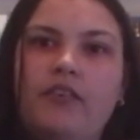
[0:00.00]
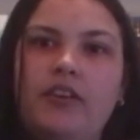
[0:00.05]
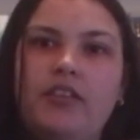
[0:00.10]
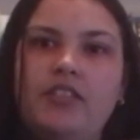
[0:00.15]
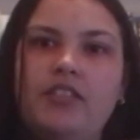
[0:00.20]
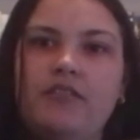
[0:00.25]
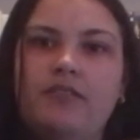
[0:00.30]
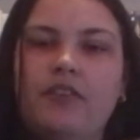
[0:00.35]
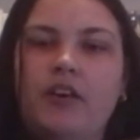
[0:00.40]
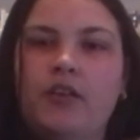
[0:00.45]
and
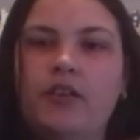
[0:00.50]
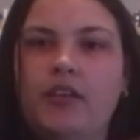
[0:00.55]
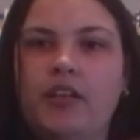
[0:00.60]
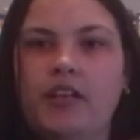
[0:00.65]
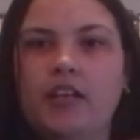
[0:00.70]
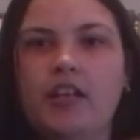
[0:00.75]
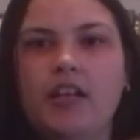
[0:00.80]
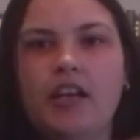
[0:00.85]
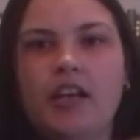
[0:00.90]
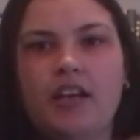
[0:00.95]
she felt
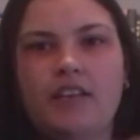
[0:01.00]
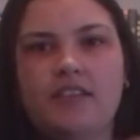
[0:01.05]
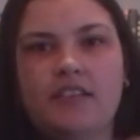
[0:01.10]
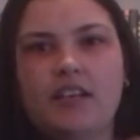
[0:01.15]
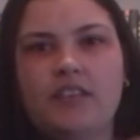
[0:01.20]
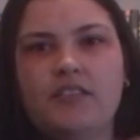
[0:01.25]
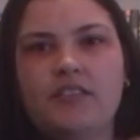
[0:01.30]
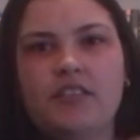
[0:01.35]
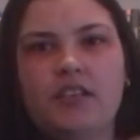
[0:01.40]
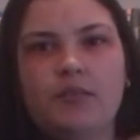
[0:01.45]
that
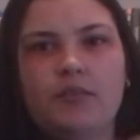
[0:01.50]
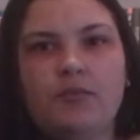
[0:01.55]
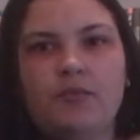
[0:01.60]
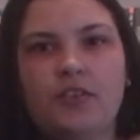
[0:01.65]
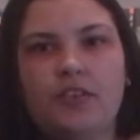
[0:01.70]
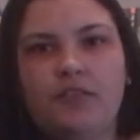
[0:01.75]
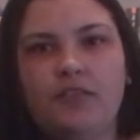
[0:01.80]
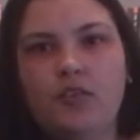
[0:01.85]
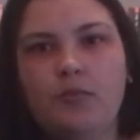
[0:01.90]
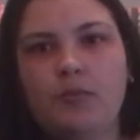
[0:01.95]
Tatsuya was
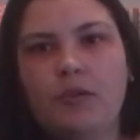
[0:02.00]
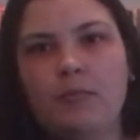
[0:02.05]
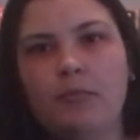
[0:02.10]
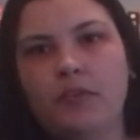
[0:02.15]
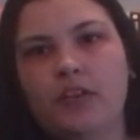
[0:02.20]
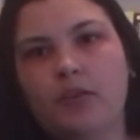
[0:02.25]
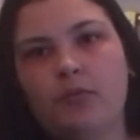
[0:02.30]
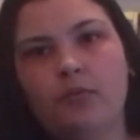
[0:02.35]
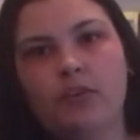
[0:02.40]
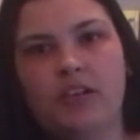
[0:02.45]
one of the few
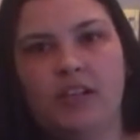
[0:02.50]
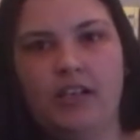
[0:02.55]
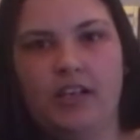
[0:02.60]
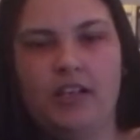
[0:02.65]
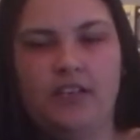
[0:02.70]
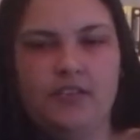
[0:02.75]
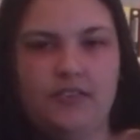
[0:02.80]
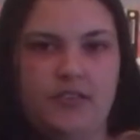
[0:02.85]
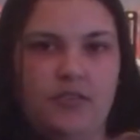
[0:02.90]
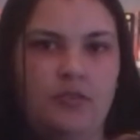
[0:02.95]
people that really
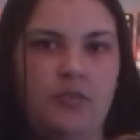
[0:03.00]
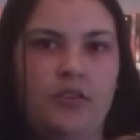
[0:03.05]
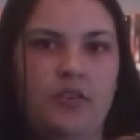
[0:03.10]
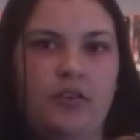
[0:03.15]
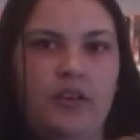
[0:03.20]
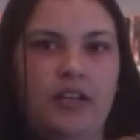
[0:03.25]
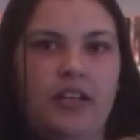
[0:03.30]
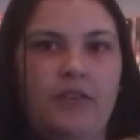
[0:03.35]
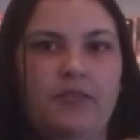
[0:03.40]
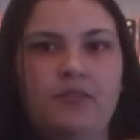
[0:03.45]
understood
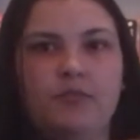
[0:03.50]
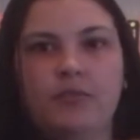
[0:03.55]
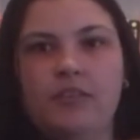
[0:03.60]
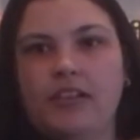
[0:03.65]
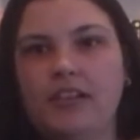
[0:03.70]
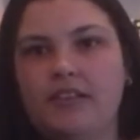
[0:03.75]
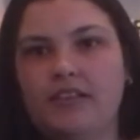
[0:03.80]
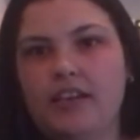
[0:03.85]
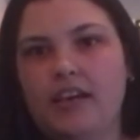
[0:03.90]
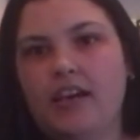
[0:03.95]
her and that was
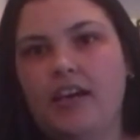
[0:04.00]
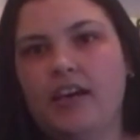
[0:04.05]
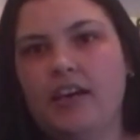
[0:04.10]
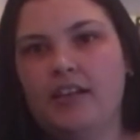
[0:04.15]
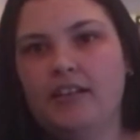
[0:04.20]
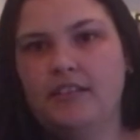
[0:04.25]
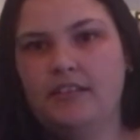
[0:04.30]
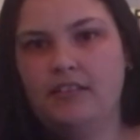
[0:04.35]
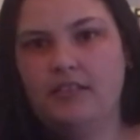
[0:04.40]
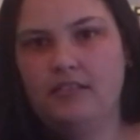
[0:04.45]
really there
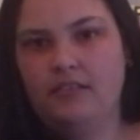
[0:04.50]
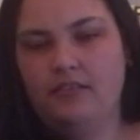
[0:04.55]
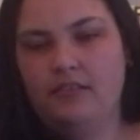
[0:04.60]
and